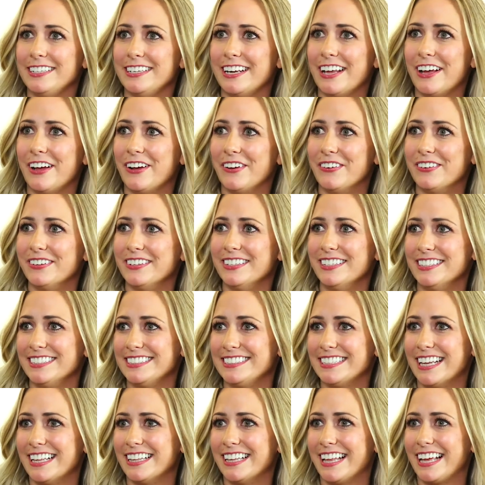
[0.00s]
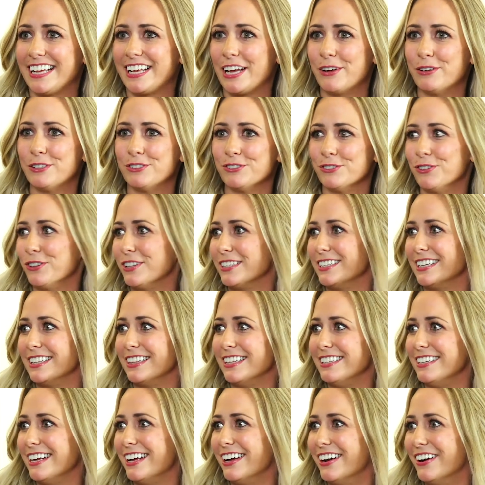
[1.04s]
you know, it's not like I was rolling
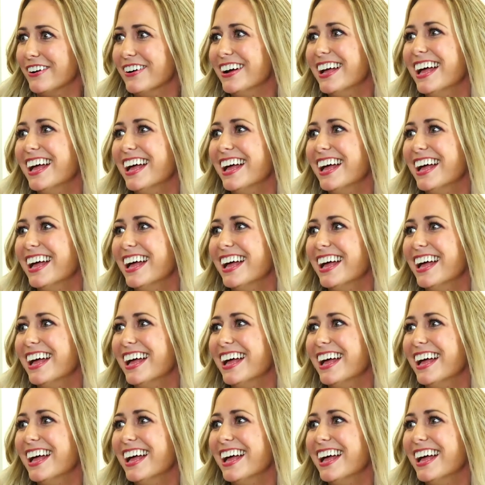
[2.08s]
in the dough.